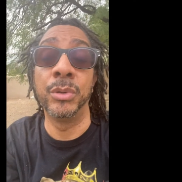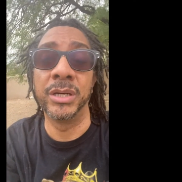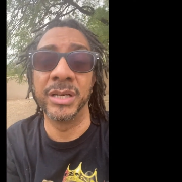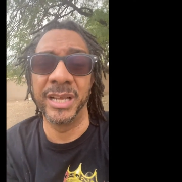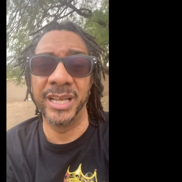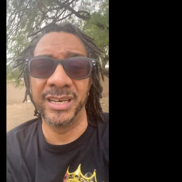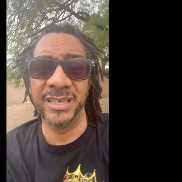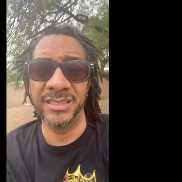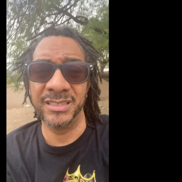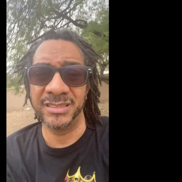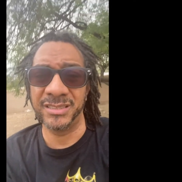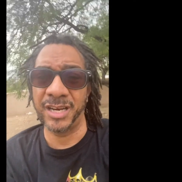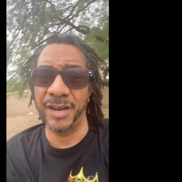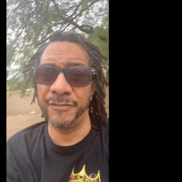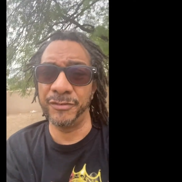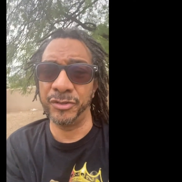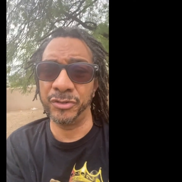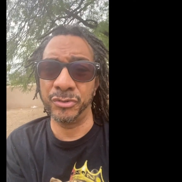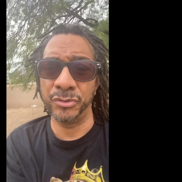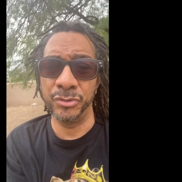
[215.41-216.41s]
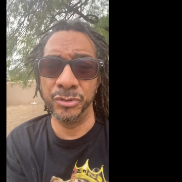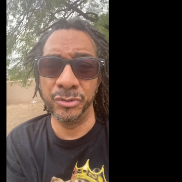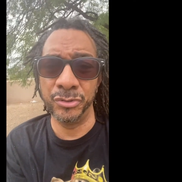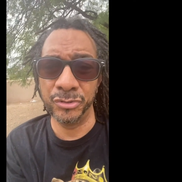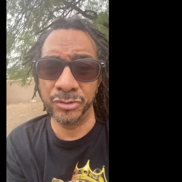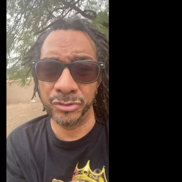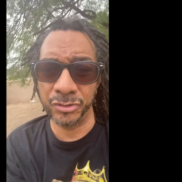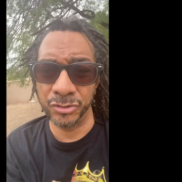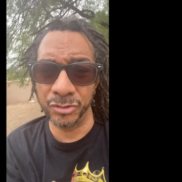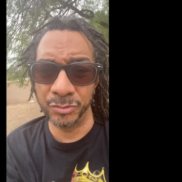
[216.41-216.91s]
getting discovered through
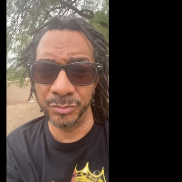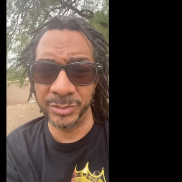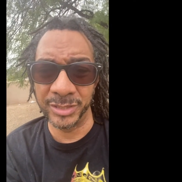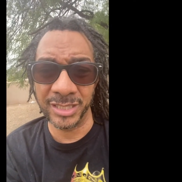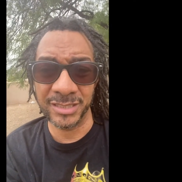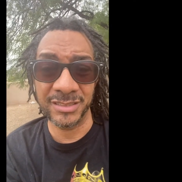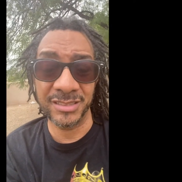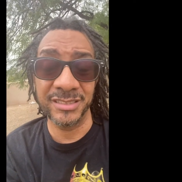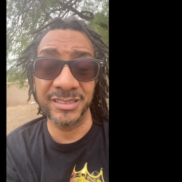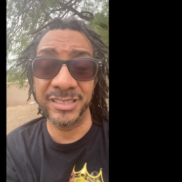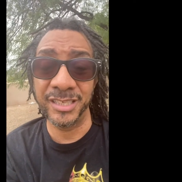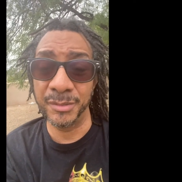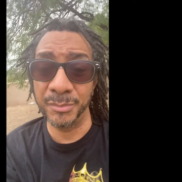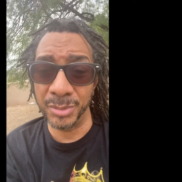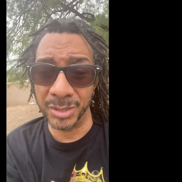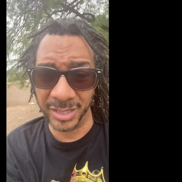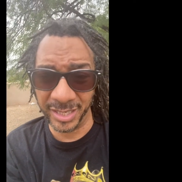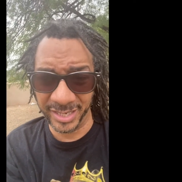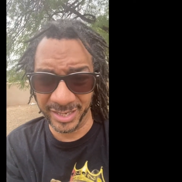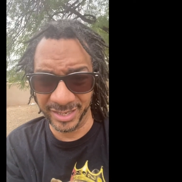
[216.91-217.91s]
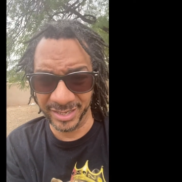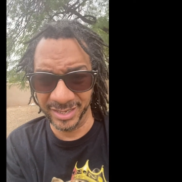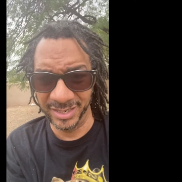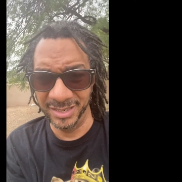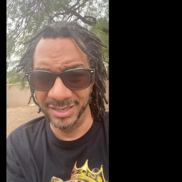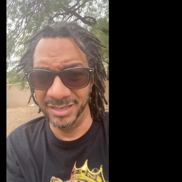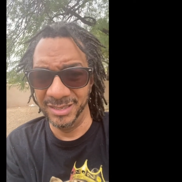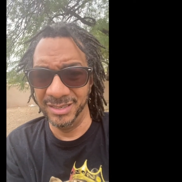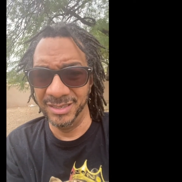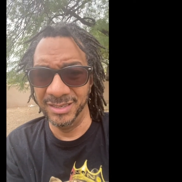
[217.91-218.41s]
YouTube, Justin Timberlake,
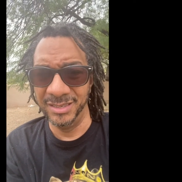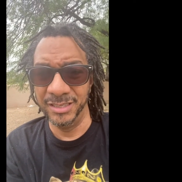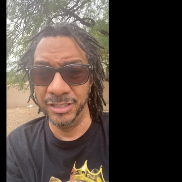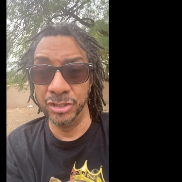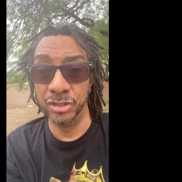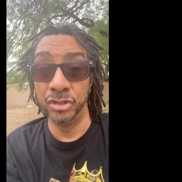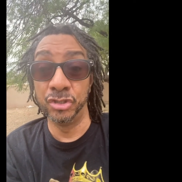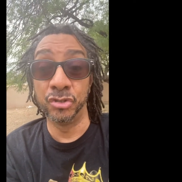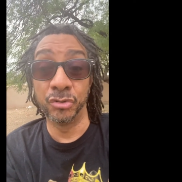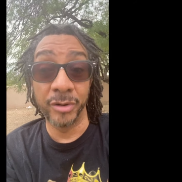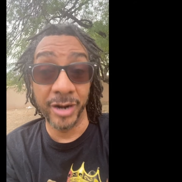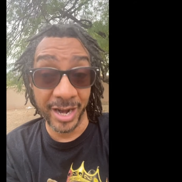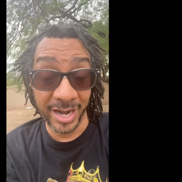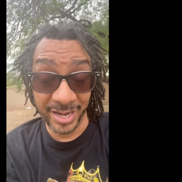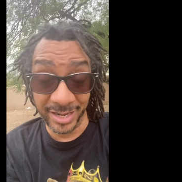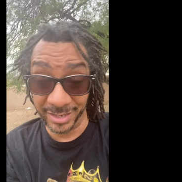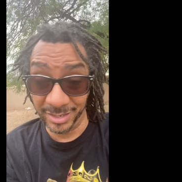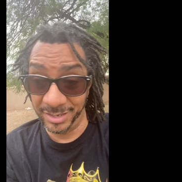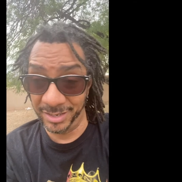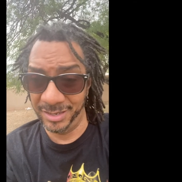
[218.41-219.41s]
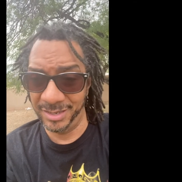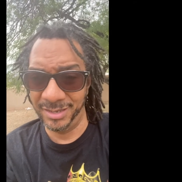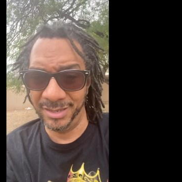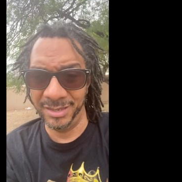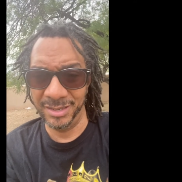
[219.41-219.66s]
Drake.